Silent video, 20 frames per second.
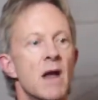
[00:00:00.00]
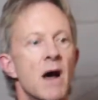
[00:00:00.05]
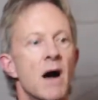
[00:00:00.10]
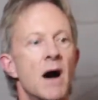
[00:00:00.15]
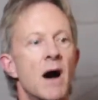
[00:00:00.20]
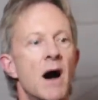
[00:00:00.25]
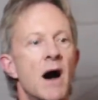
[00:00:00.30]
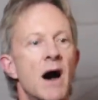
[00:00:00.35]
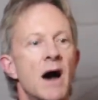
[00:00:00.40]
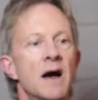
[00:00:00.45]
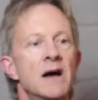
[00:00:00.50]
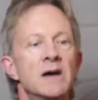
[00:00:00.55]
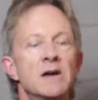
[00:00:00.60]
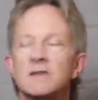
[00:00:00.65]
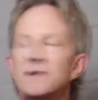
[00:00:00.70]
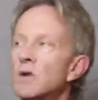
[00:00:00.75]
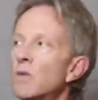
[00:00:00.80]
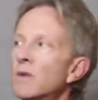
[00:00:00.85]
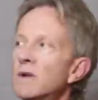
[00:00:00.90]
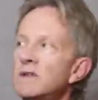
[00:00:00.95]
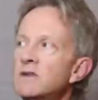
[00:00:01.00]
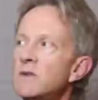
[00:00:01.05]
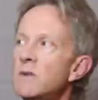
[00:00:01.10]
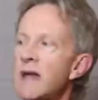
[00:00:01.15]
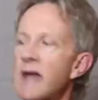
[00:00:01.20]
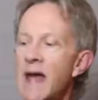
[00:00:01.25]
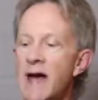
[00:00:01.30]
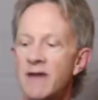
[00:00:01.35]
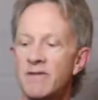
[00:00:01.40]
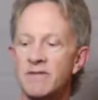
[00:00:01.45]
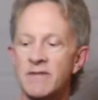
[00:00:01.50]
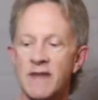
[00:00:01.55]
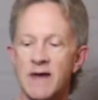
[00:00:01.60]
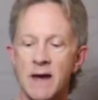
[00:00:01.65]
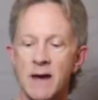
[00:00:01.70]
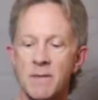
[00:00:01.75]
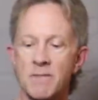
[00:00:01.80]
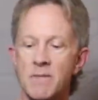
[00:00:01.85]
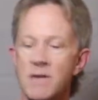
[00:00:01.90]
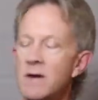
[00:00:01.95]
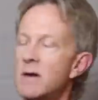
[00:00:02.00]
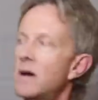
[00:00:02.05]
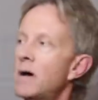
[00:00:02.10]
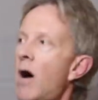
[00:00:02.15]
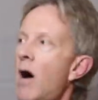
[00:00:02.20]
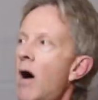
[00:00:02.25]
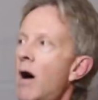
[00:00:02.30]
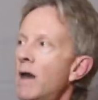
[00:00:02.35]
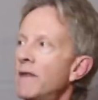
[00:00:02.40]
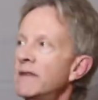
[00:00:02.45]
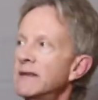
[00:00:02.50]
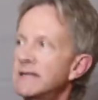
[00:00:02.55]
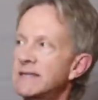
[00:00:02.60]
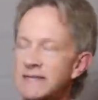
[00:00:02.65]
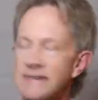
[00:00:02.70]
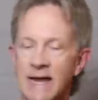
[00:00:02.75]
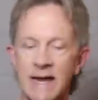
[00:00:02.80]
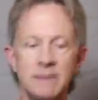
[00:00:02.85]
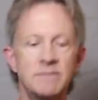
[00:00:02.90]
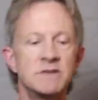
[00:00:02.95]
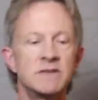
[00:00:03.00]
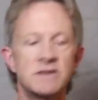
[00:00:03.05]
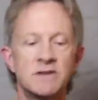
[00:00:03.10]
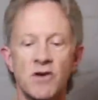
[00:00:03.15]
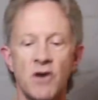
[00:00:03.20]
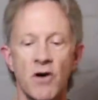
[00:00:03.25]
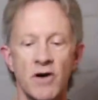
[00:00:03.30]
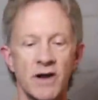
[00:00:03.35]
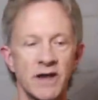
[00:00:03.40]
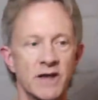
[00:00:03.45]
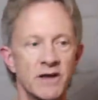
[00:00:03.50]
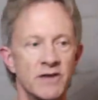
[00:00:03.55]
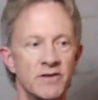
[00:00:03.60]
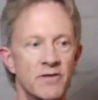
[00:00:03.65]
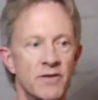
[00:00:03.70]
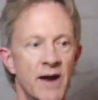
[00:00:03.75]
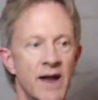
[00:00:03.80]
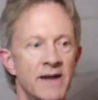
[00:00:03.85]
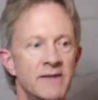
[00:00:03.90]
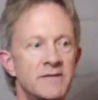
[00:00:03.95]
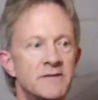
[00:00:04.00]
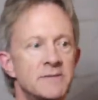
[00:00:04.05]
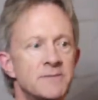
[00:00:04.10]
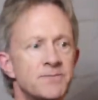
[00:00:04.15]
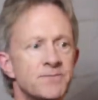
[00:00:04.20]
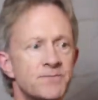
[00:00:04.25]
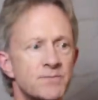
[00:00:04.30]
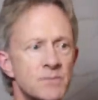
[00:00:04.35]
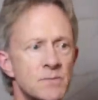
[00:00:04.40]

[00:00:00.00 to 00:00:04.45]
Uh, so once we have them on the same starting address,